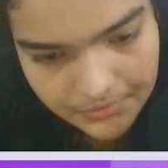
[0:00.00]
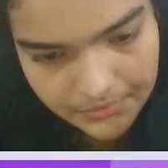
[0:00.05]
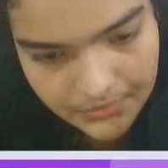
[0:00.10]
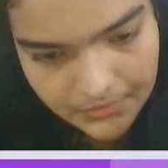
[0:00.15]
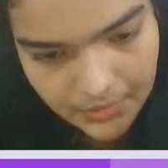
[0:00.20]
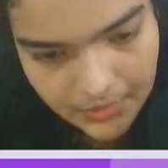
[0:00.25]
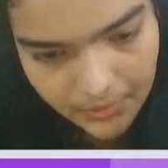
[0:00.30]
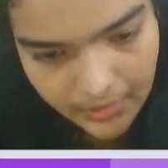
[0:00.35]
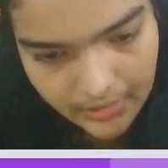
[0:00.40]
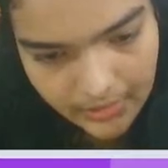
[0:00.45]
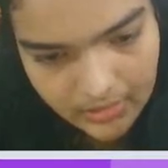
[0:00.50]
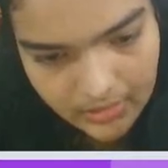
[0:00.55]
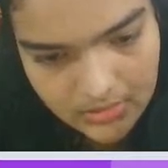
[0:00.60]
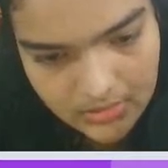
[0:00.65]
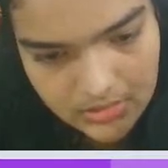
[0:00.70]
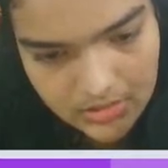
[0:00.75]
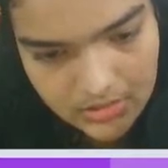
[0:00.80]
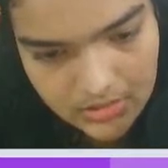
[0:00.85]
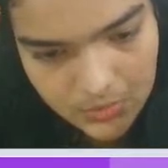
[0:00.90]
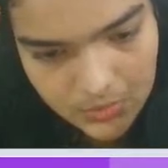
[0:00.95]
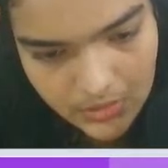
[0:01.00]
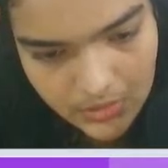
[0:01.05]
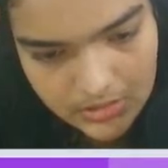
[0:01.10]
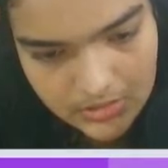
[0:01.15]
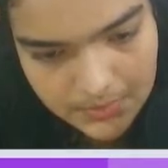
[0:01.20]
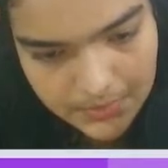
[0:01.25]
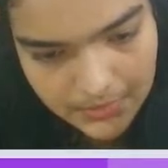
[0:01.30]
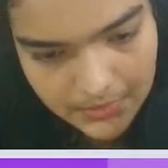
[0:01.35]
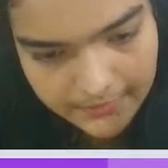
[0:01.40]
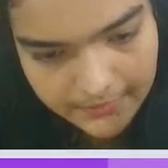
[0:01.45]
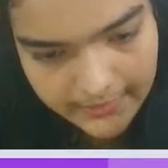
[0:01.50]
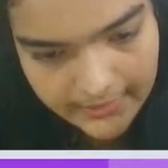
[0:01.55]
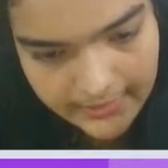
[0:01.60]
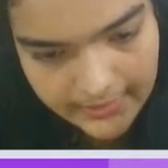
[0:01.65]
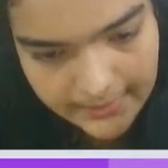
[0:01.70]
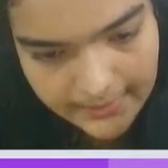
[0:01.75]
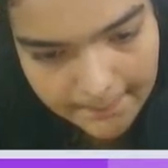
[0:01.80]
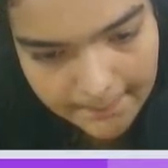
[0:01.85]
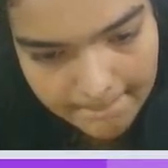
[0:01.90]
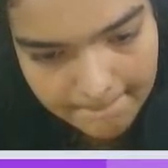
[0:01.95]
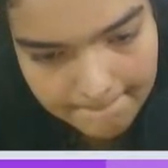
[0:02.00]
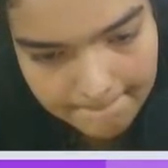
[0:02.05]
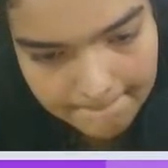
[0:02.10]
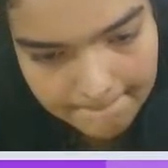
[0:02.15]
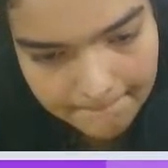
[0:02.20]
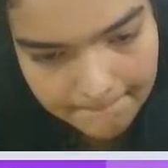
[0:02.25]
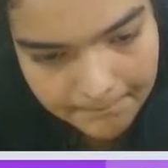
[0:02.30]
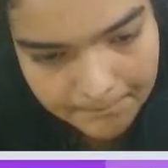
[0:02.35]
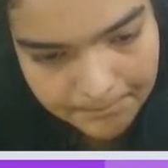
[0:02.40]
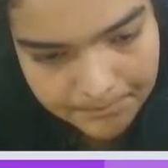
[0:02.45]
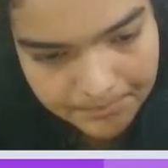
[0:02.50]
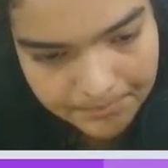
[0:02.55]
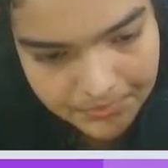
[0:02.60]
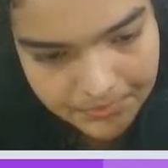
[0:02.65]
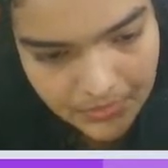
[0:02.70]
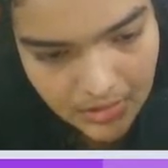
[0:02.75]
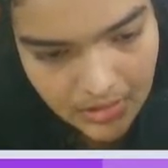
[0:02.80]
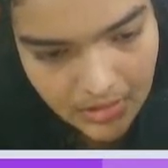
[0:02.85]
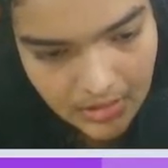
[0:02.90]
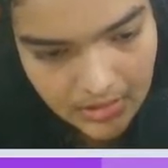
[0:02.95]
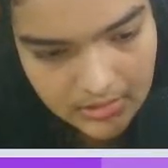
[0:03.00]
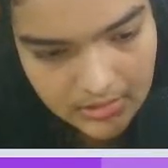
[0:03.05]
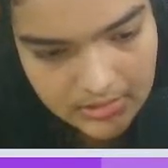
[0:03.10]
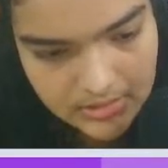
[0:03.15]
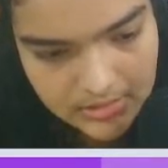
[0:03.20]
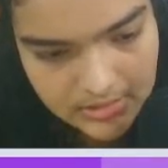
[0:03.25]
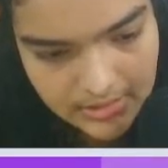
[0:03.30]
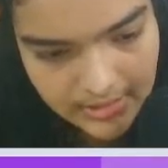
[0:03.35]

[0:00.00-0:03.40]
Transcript: Okay, this works perfectly. Just